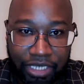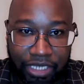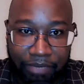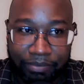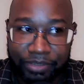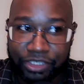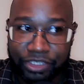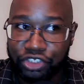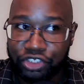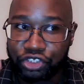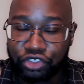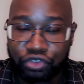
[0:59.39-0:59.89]
I've
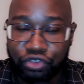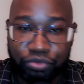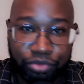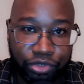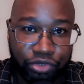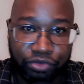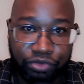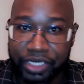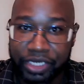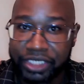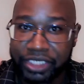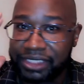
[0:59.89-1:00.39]
been super
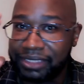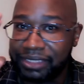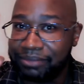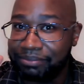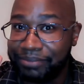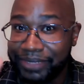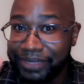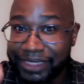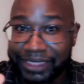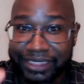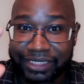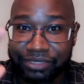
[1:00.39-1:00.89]
crazy
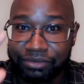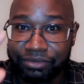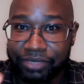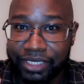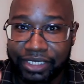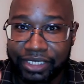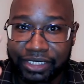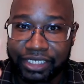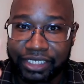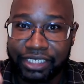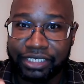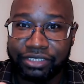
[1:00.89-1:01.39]
busy
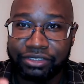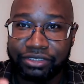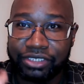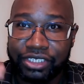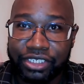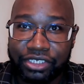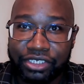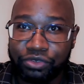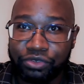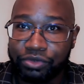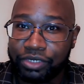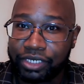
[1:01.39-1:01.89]
right now,
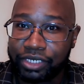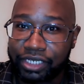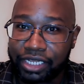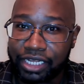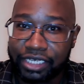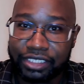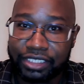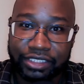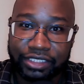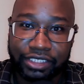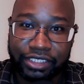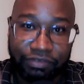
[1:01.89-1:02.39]
doing a lot
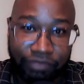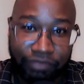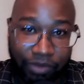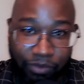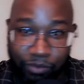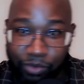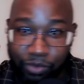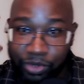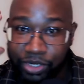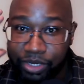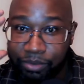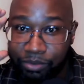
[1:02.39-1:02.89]
of stuff.
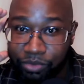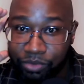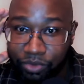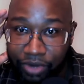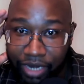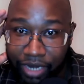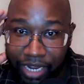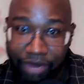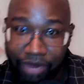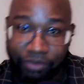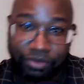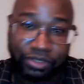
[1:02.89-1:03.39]
I'm working more
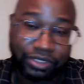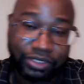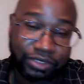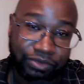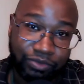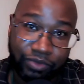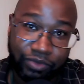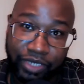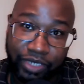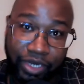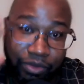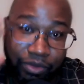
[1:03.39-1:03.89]
hours. Well, they